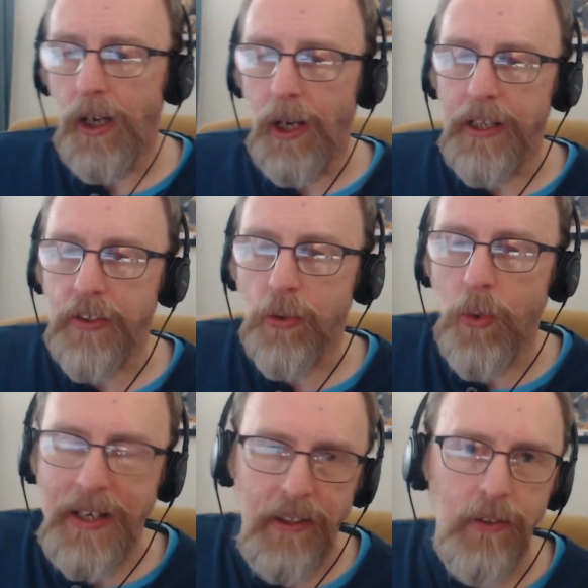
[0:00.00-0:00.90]
It's
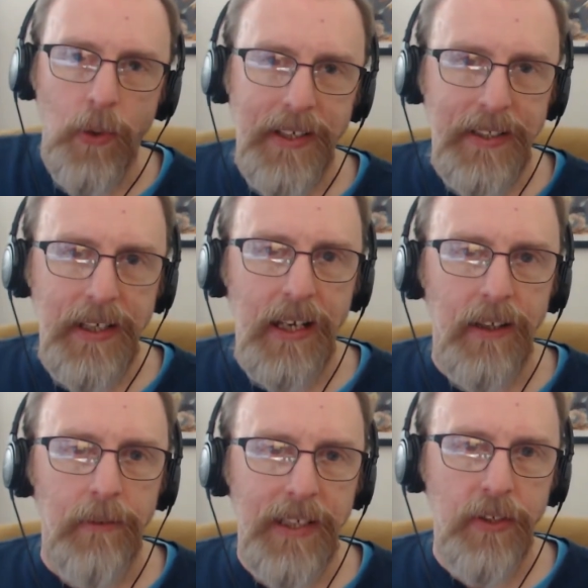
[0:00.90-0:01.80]
quite an
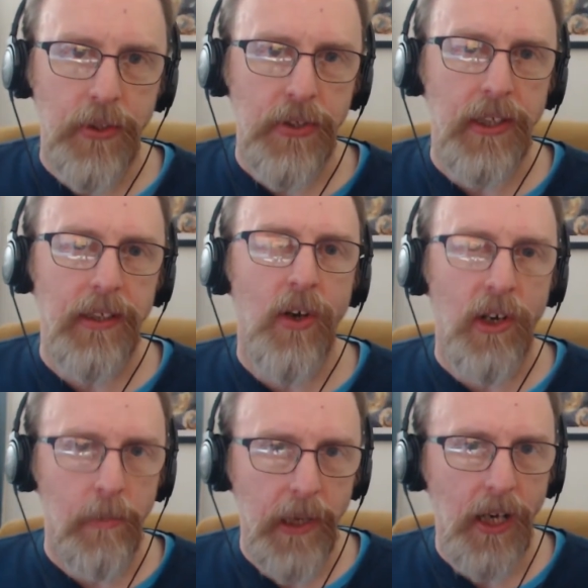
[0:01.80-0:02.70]
interesting
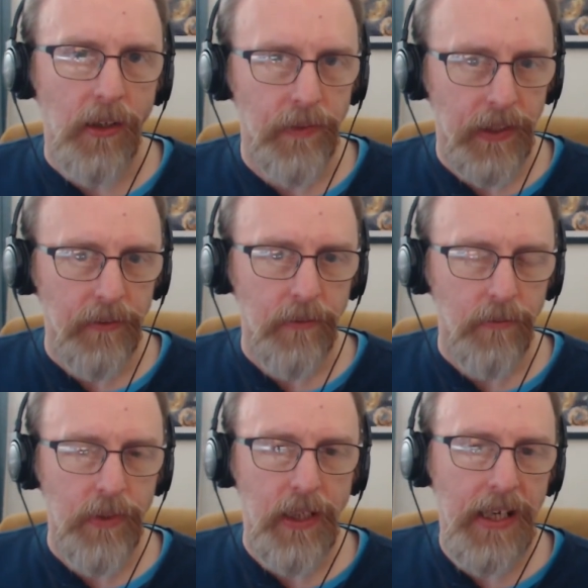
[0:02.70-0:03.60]
autobiography.
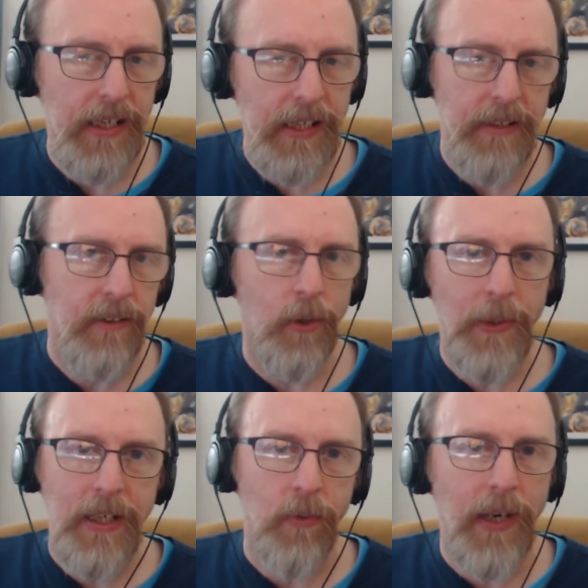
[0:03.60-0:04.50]
Delaney, the
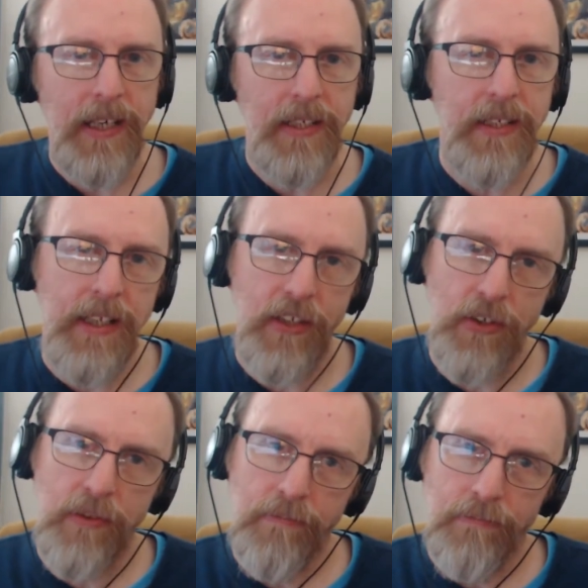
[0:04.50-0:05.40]
way he writes
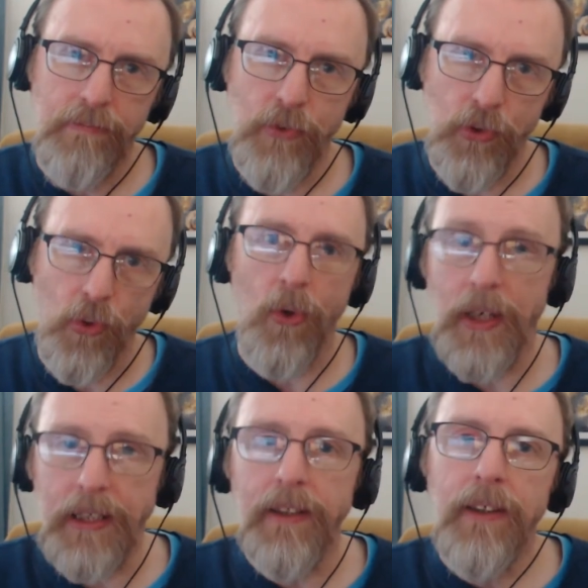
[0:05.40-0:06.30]
his
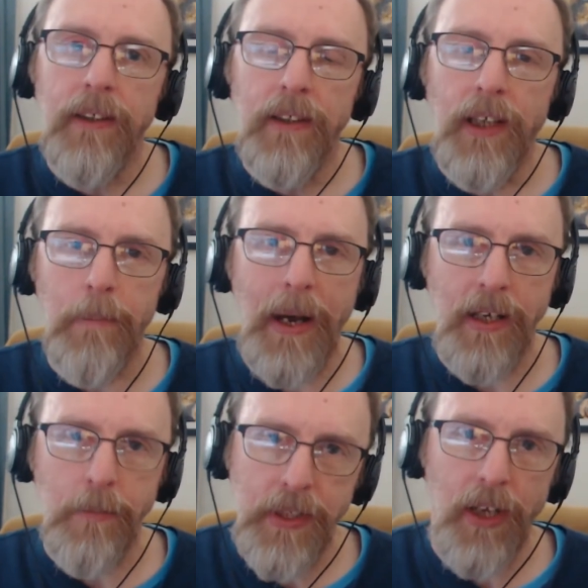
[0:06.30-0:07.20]
story about
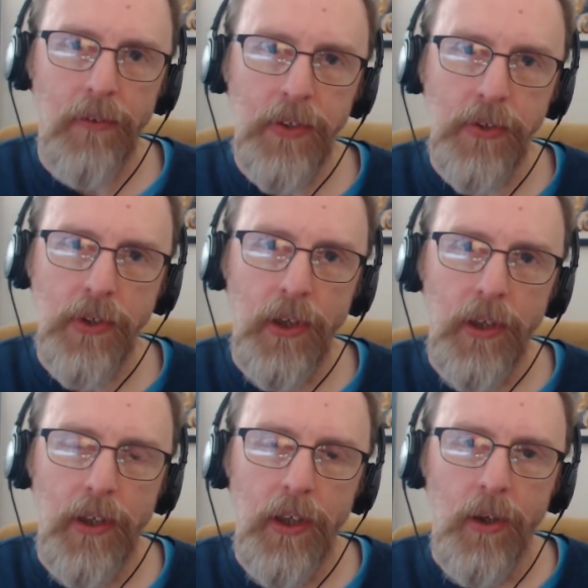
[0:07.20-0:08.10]
himself is
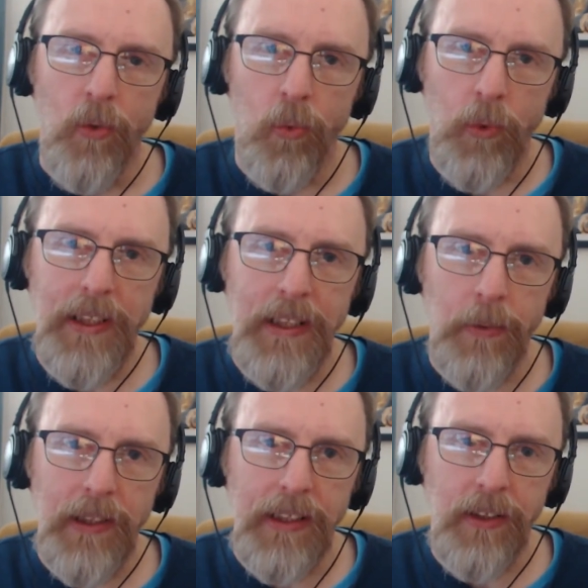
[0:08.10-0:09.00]
really,
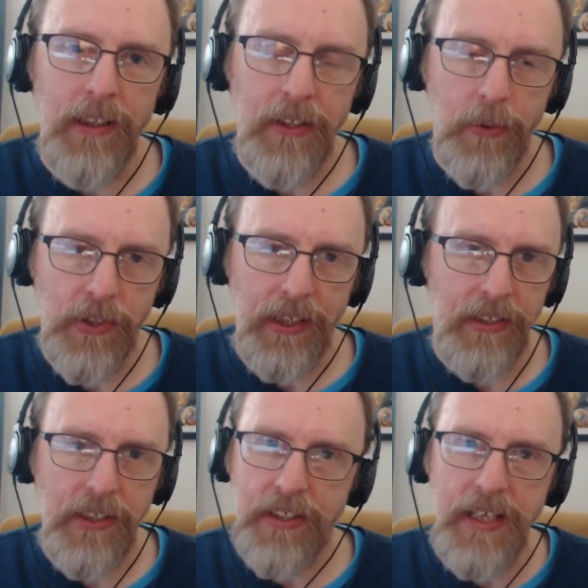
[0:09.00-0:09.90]
really interesting
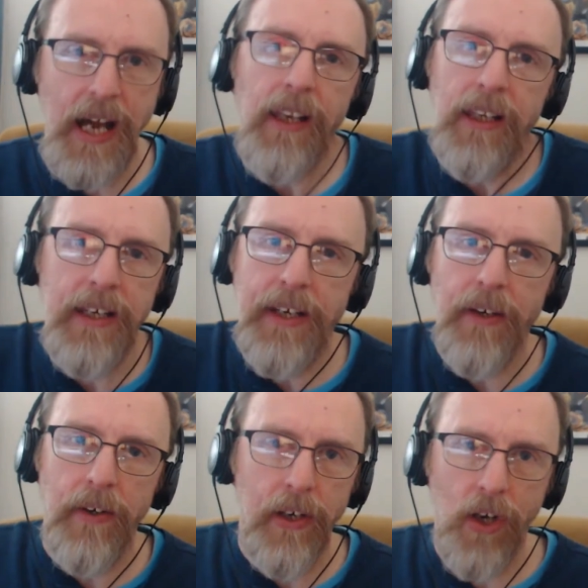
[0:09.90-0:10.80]
because it's not
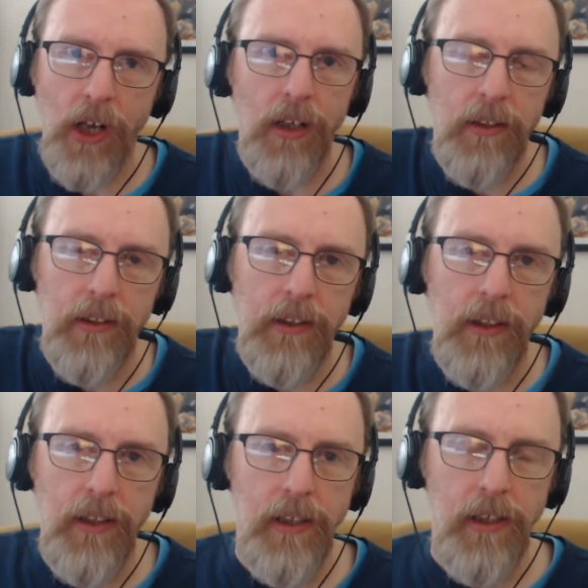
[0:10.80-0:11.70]
linear at all.
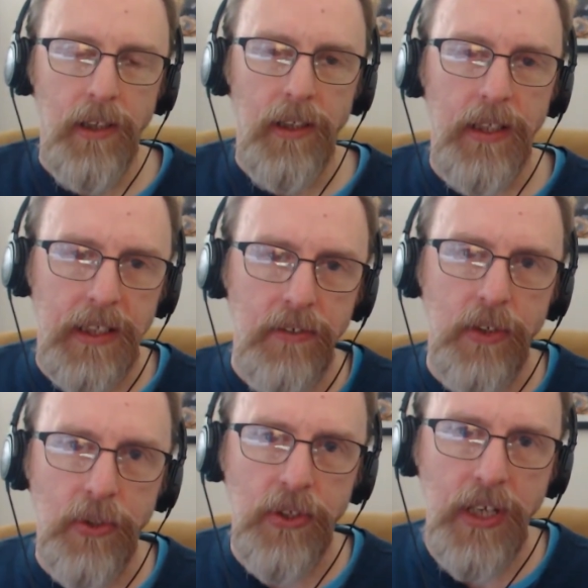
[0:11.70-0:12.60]
He gives you
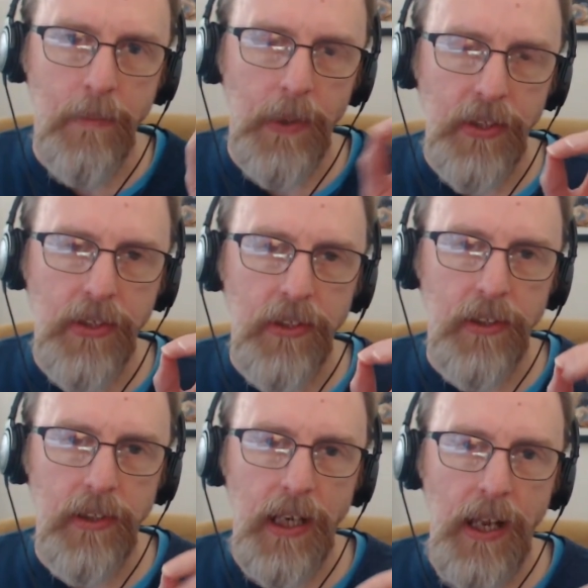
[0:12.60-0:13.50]
snippets
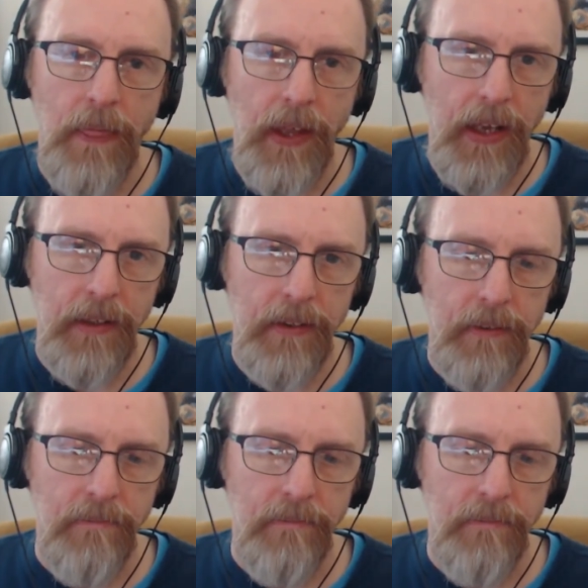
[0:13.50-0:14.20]
and then